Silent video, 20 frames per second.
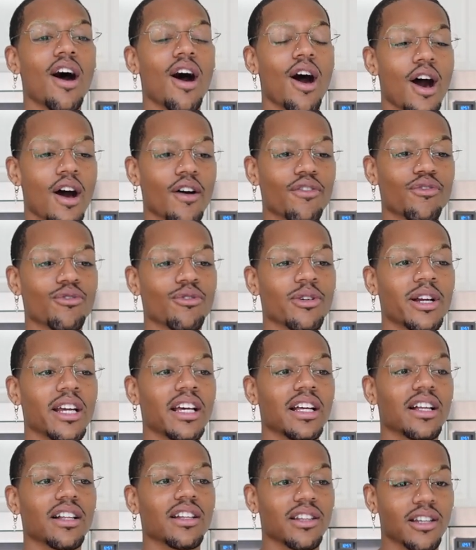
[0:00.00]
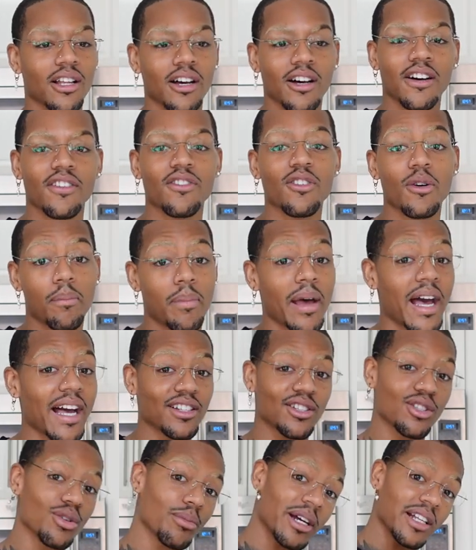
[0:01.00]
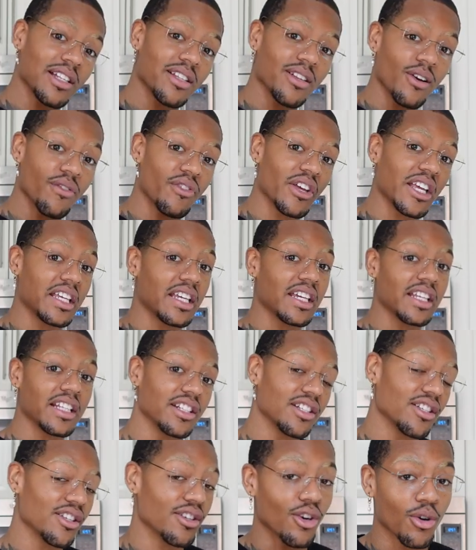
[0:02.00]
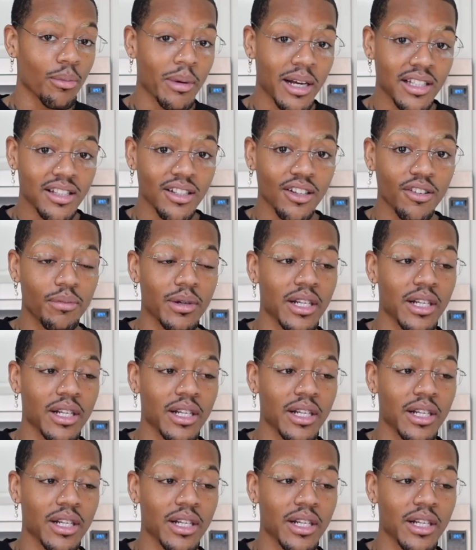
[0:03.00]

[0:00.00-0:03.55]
offering love back to myself and getting to know myself,